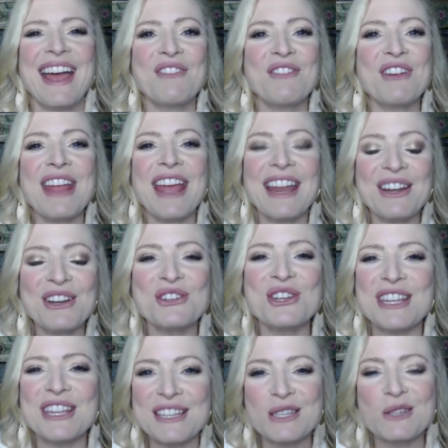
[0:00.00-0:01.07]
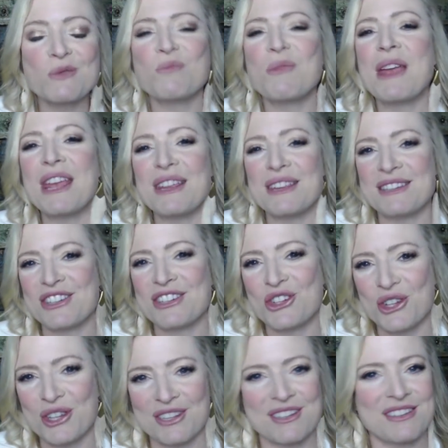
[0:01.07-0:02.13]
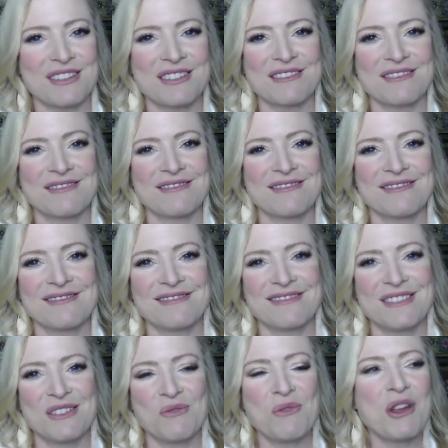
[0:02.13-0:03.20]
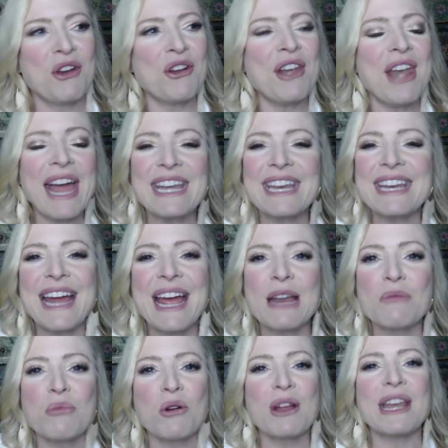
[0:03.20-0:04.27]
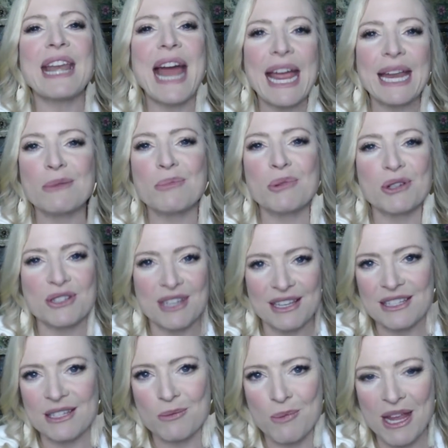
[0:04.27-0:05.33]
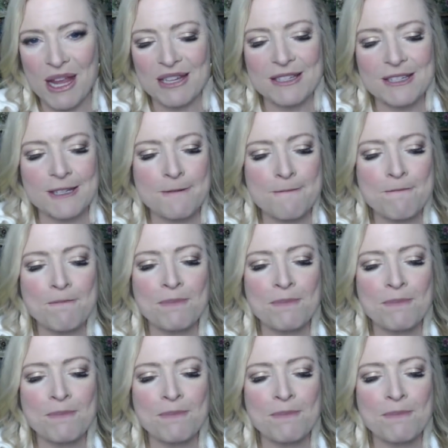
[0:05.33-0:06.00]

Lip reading: Every energy is spacious. We are 99.9% space.